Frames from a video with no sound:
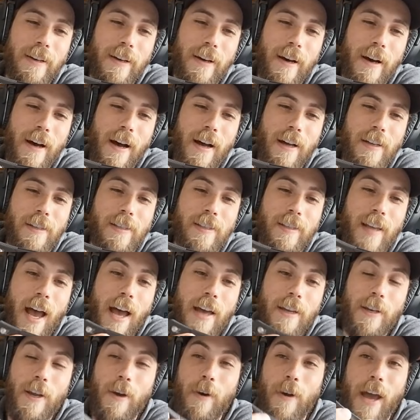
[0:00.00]
Uh,
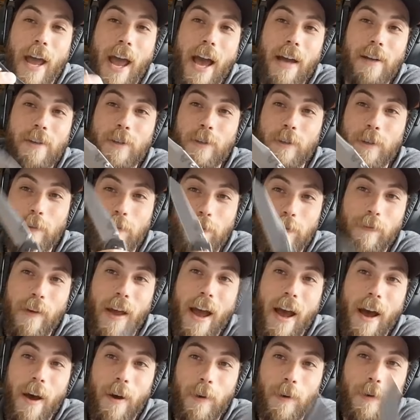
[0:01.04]
side note, I actually
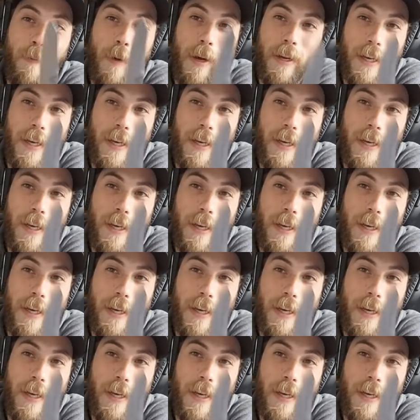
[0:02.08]
found